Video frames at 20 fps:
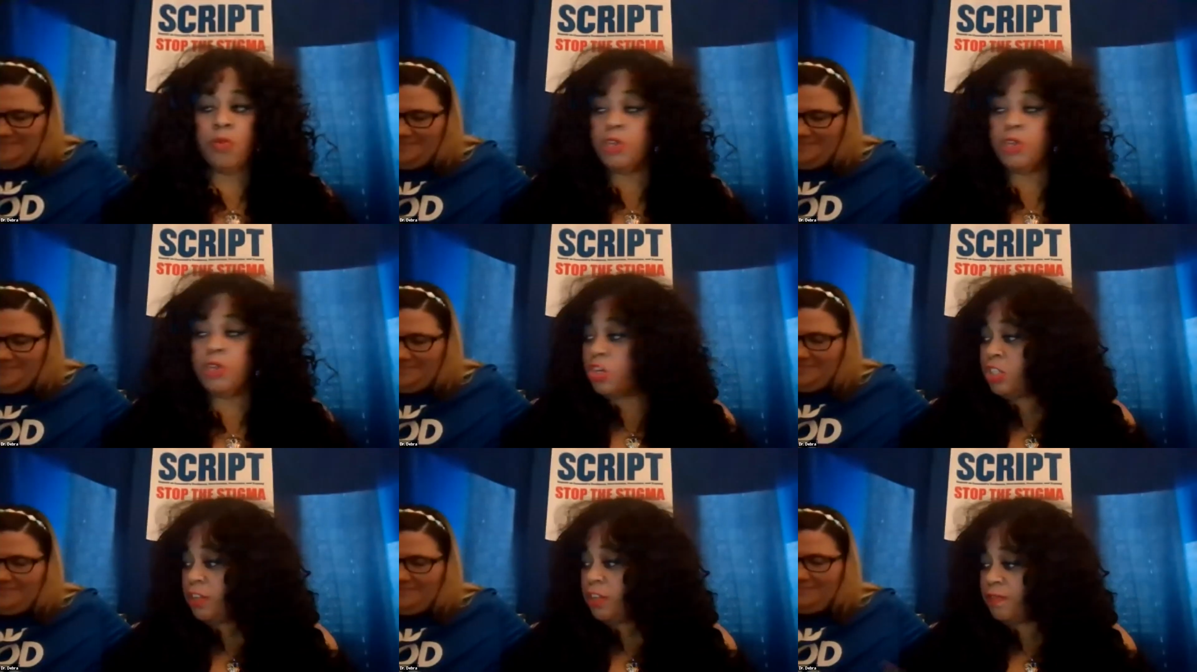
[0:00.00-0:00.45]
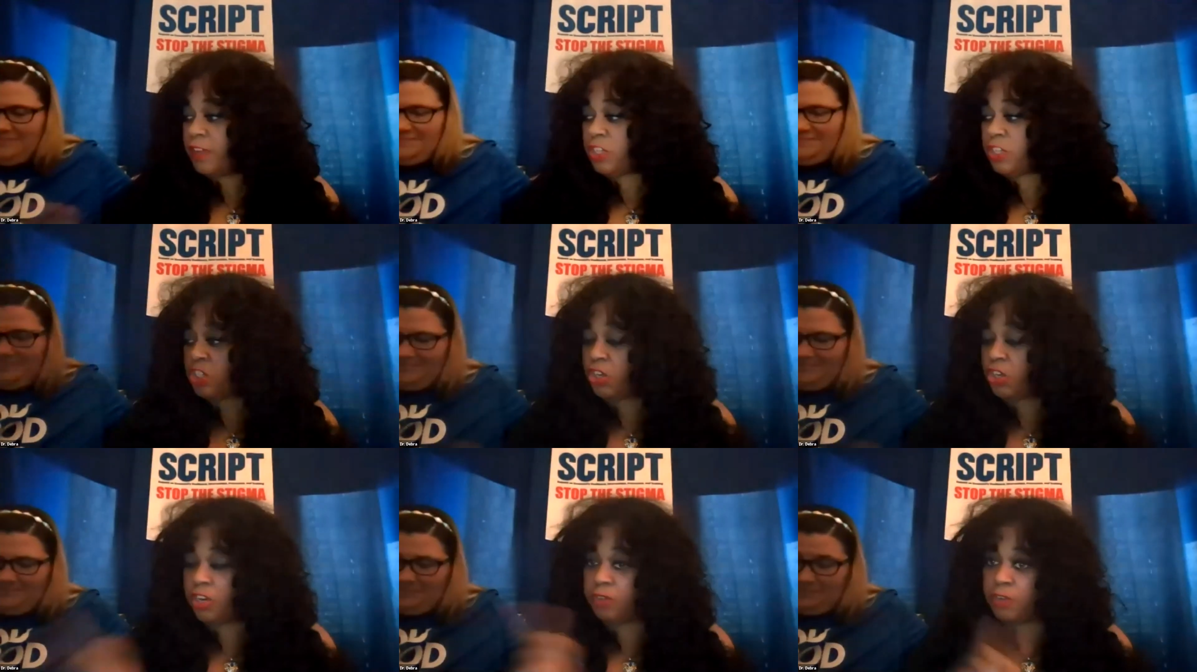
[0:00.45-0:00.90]
Speaker 1: there's a
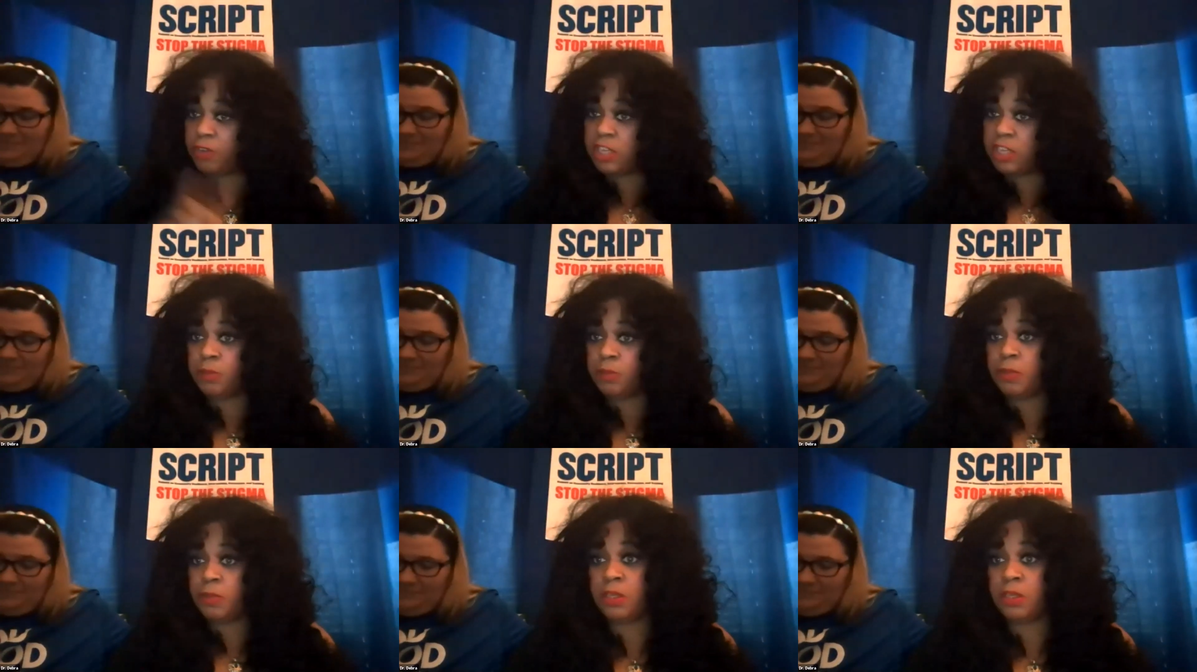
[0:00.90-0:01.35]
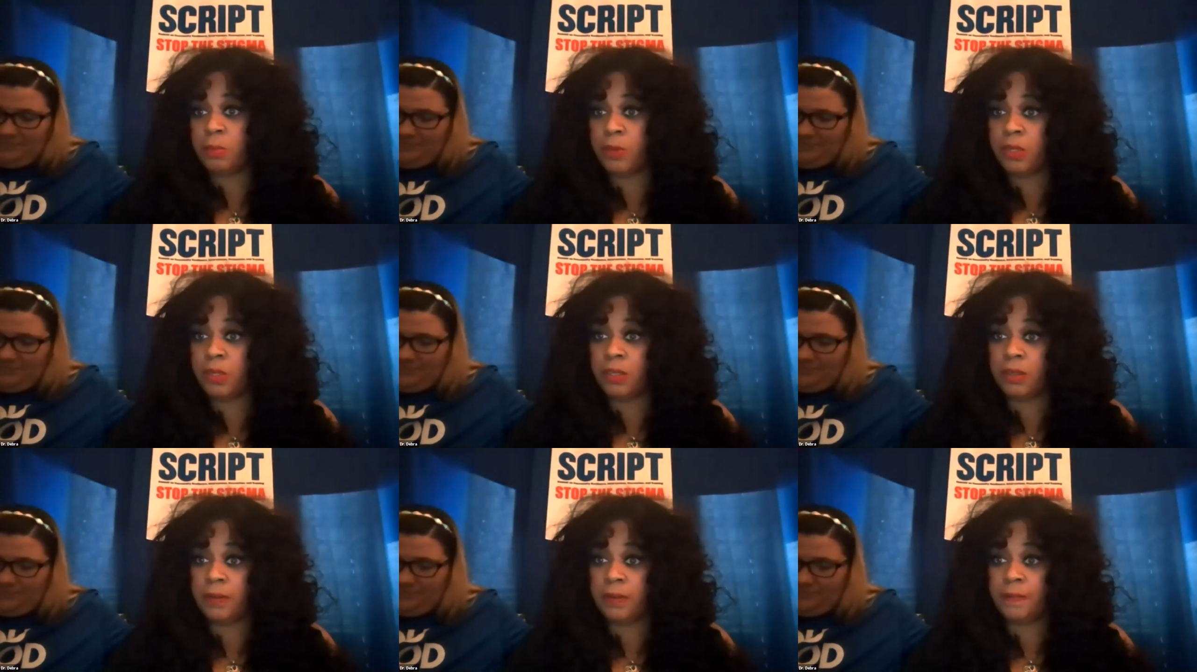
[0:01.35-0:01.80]
vegetarian recipe in the
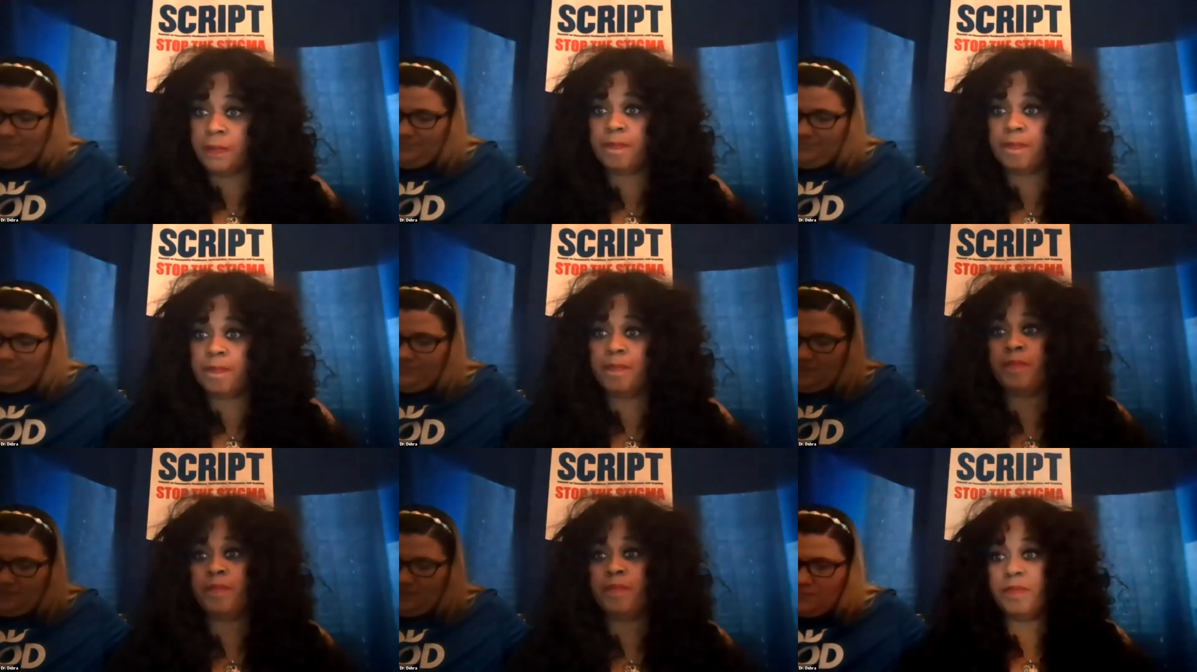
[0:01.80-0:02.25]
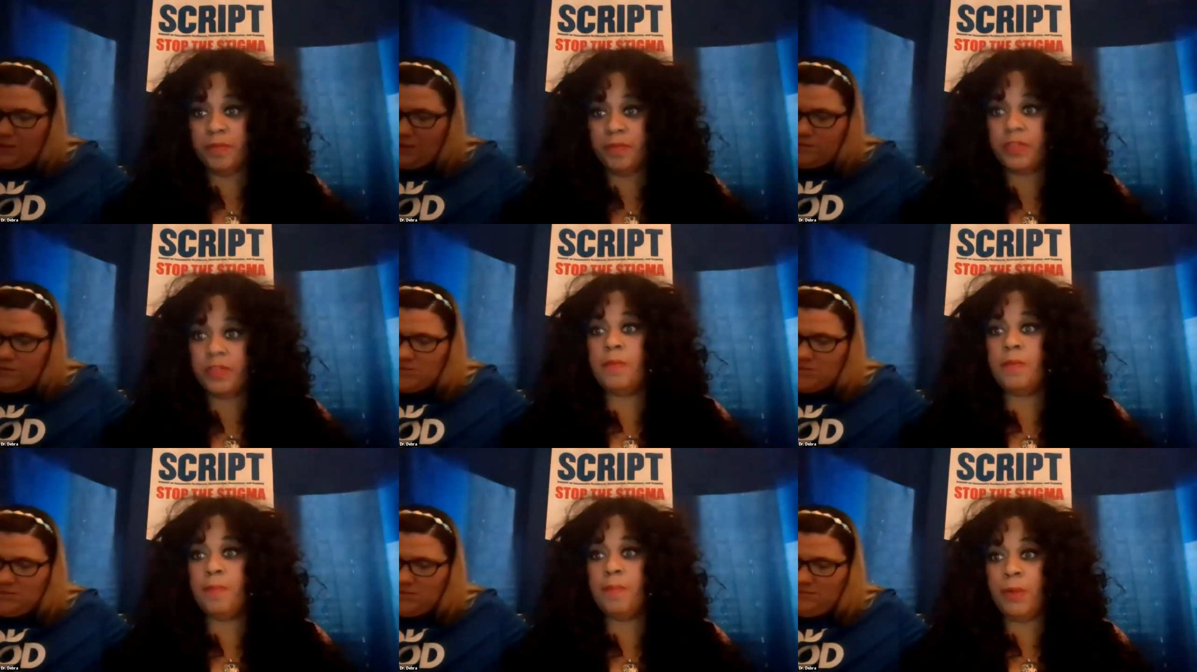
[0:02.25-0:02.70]
book.
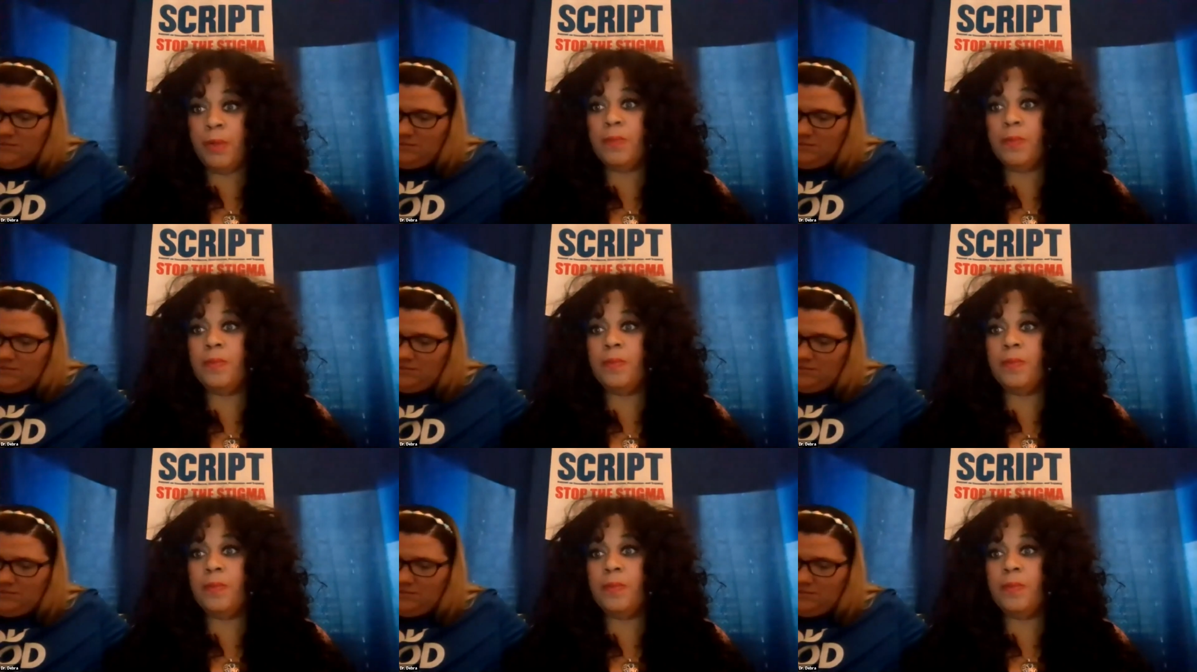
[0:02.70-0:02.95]
There's yeah, but,